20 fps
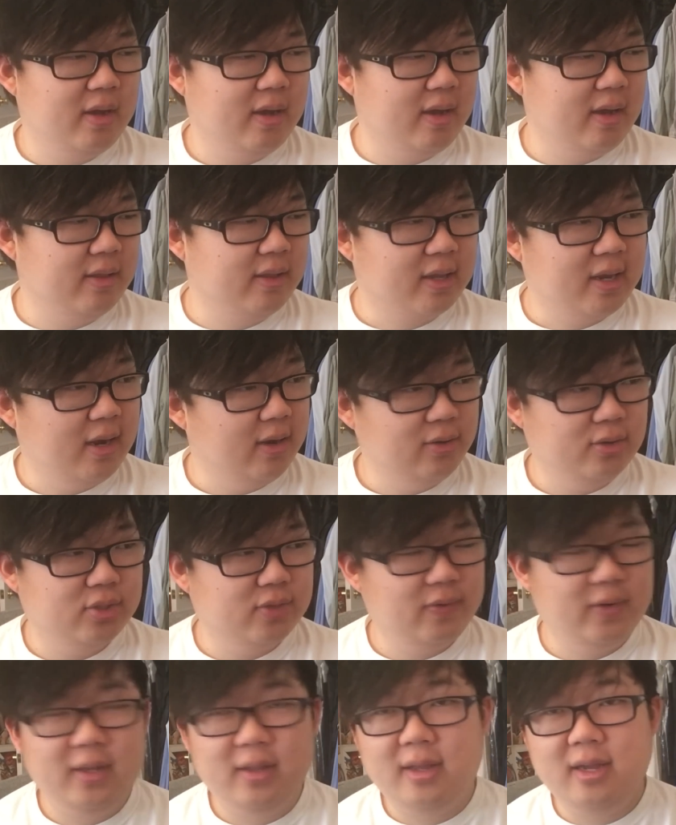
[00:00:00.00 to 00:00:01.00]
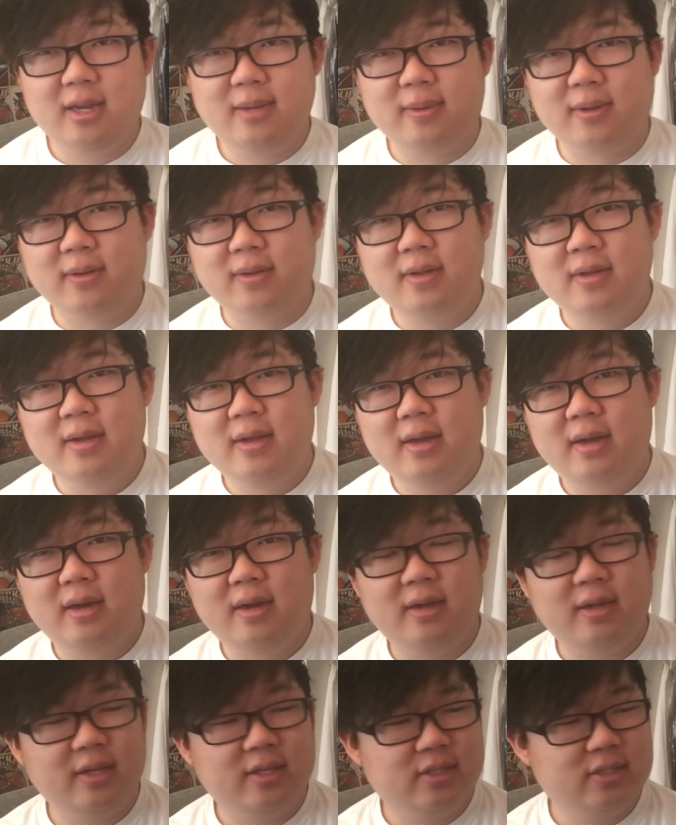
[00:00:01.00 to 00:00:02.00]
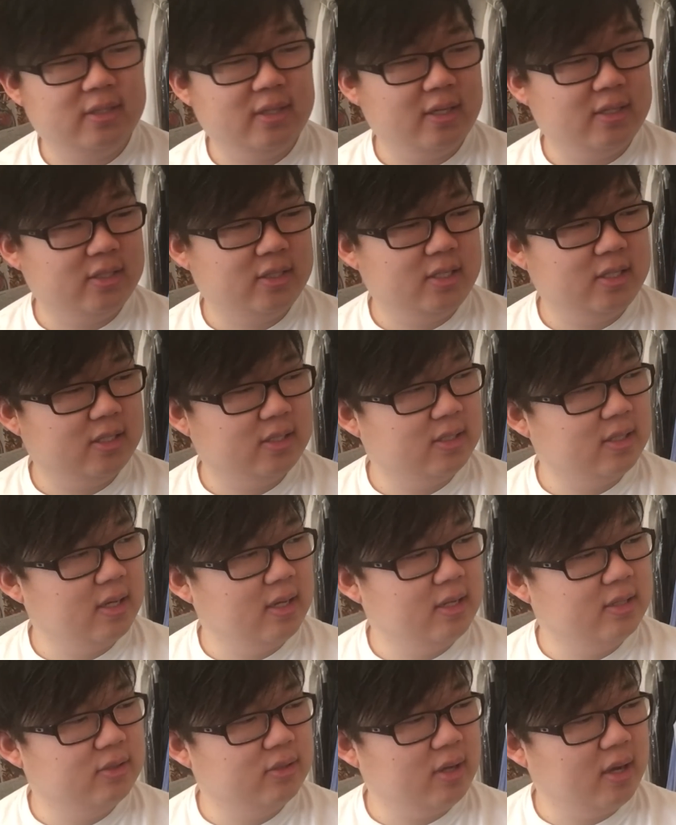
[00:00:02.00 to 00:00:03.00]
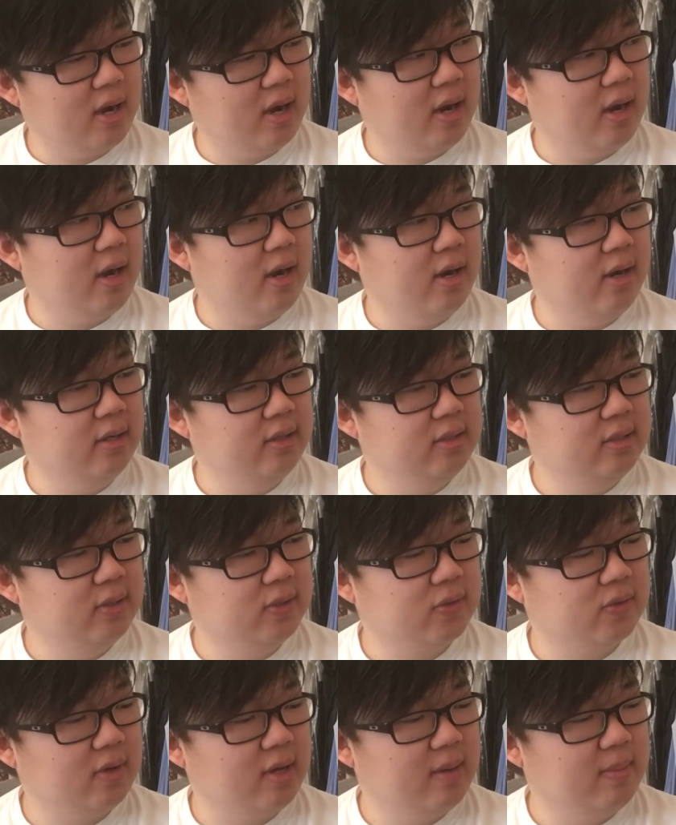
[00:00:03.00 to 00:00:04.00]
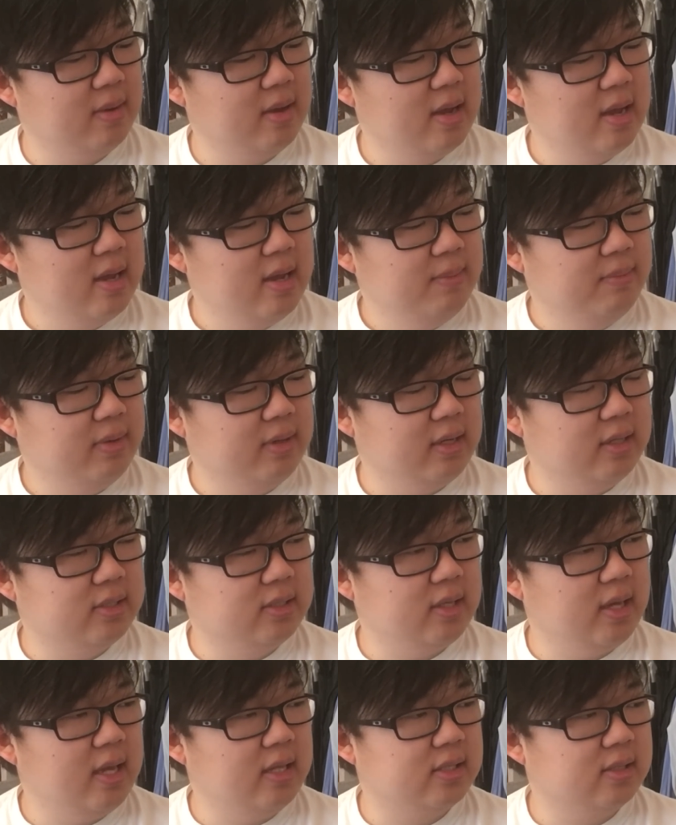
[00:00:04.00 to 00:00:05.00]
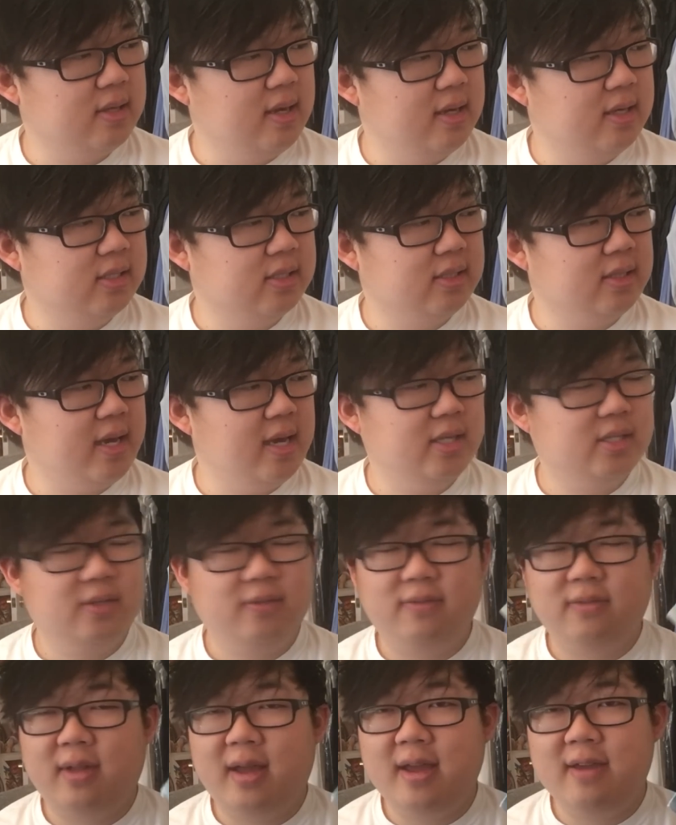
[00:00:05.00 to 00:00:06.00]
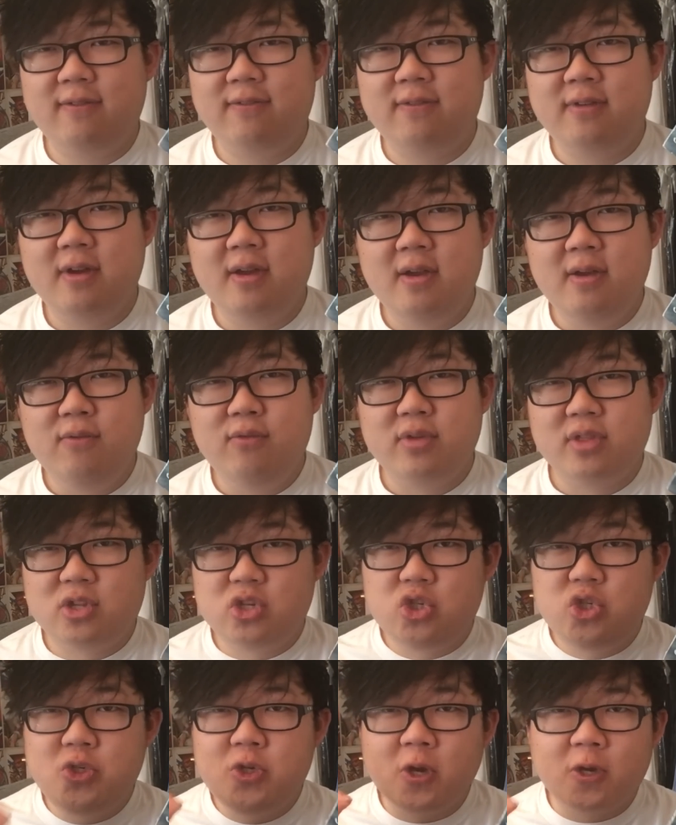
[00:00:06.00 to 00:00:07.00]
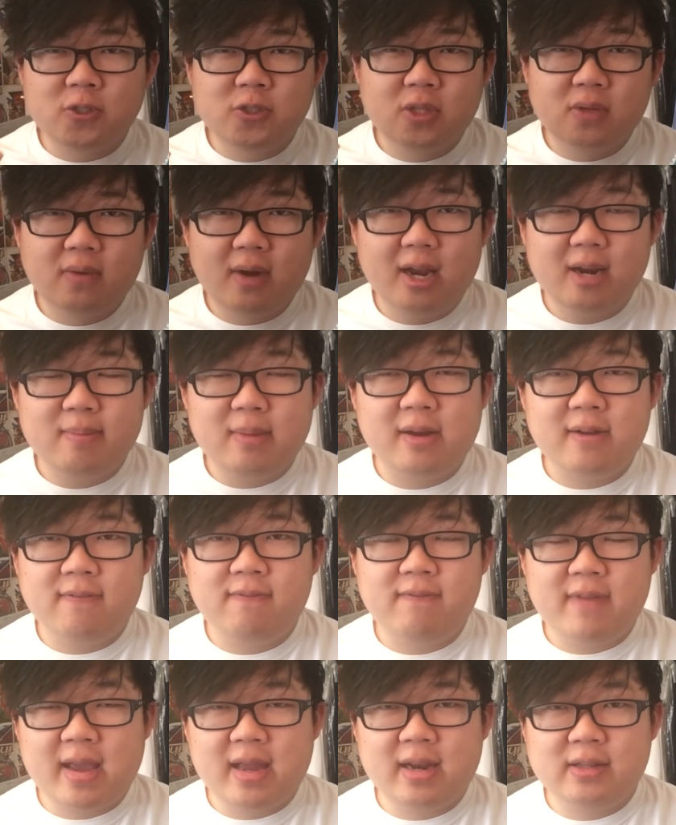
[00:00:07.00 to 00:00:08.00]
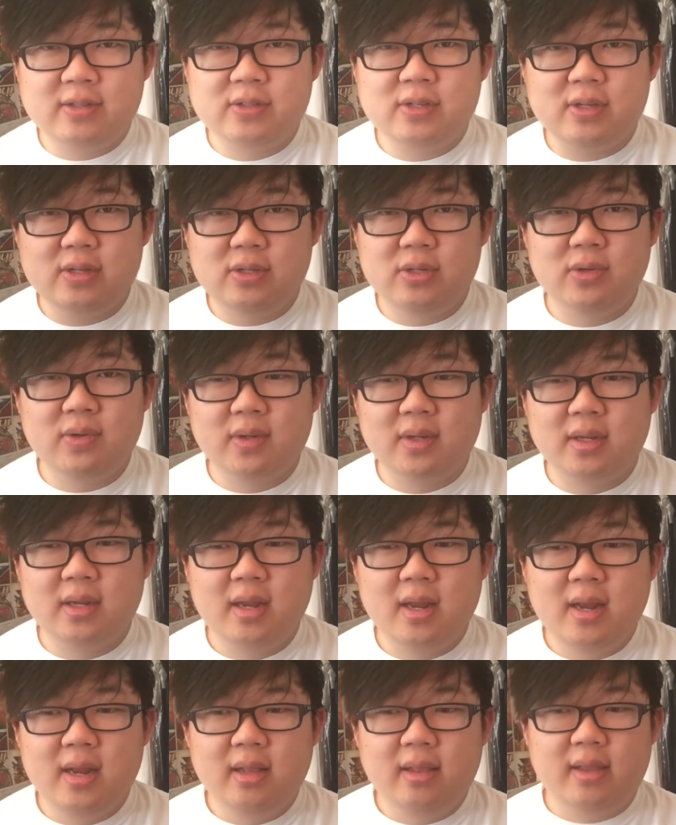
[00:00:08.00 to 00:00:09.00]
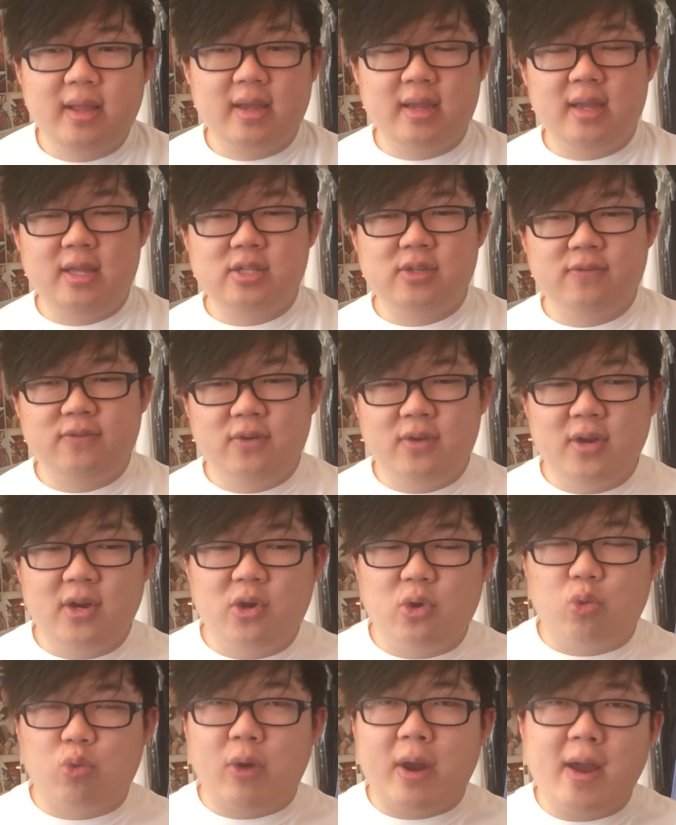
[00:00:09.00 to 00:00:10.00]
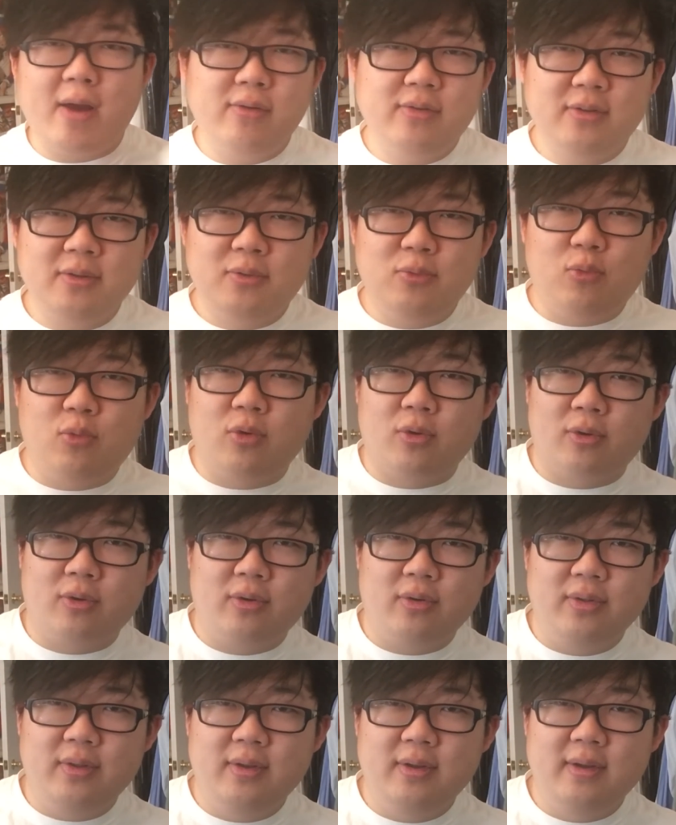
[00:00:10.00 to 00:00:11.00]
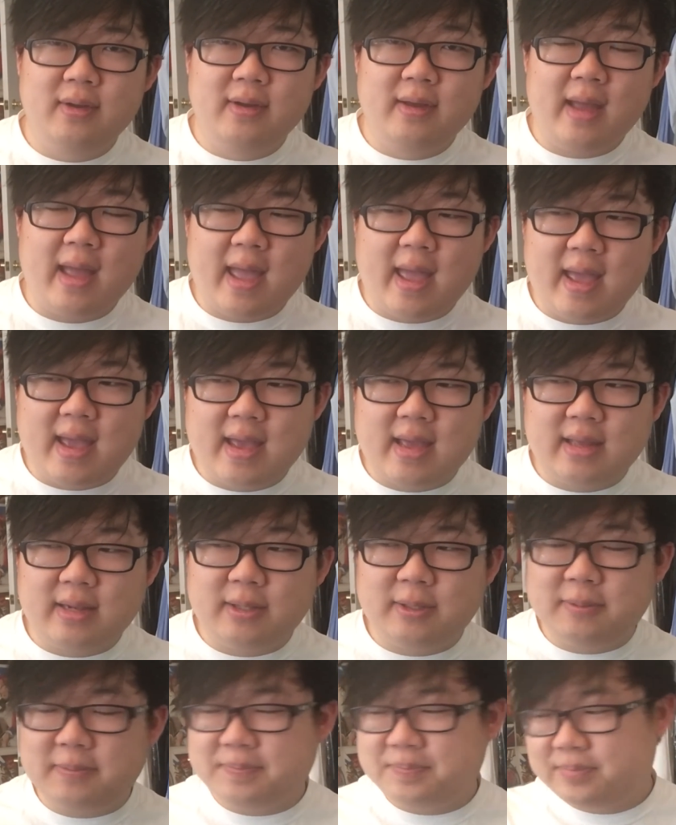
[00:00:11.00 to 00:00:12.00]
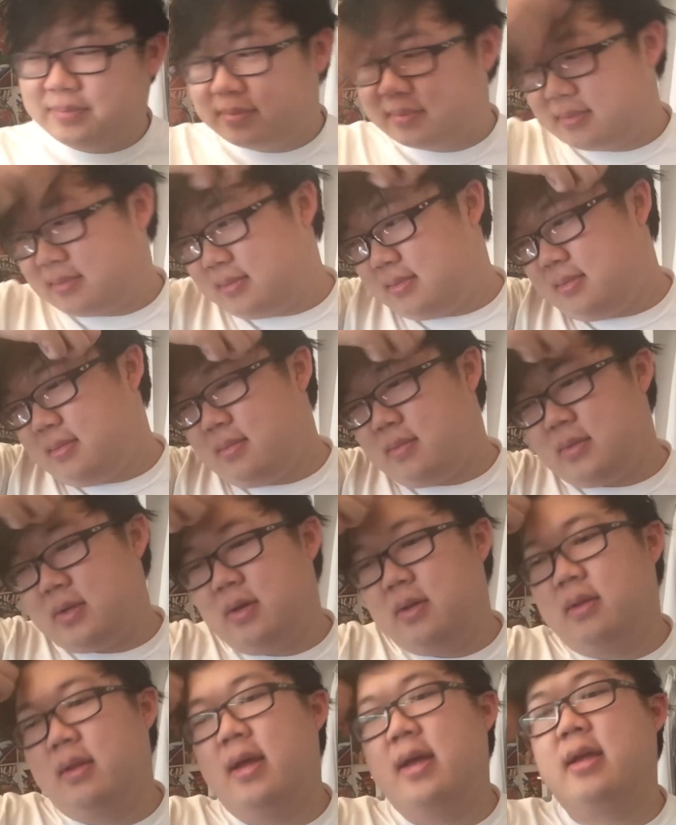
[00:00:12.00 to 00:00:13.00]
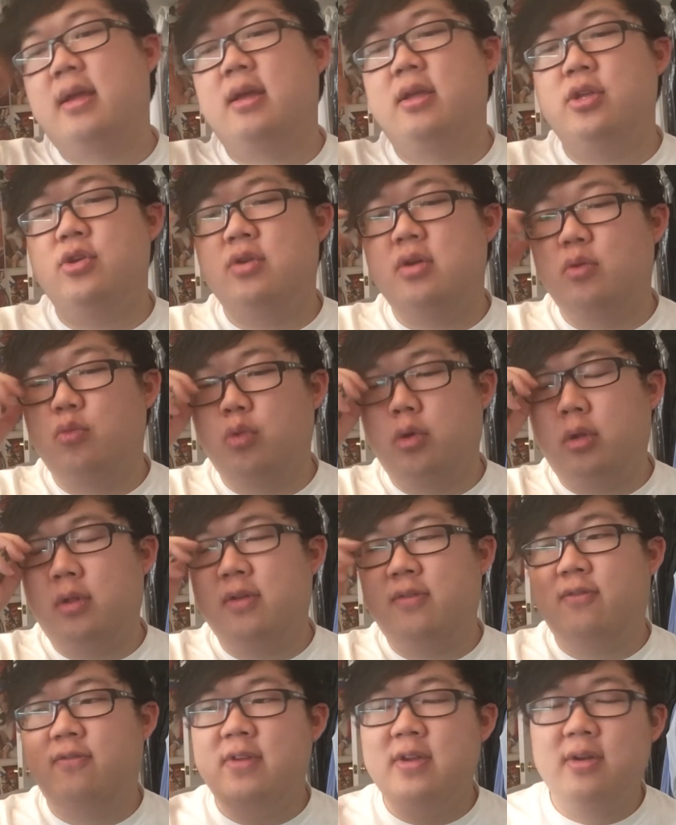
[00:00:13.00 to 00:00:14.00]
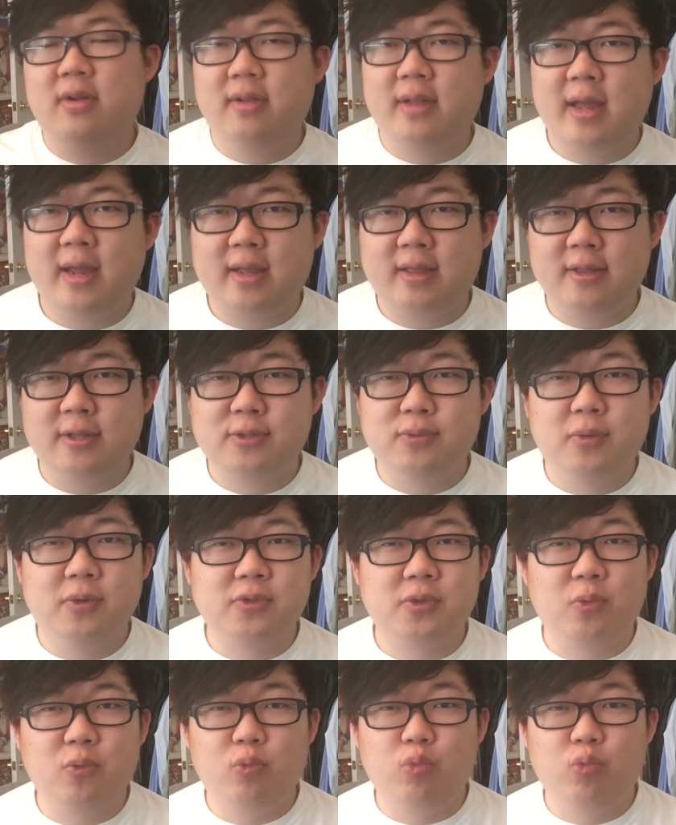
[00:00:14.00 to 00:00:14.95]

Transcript: Uh, and the characters are very likable. Uh, it's it's just it's hard to describe, but it's it's like slice of life with just the right amount of fantasy to it. Like it's a very grounded world, and like you can really feel like this was a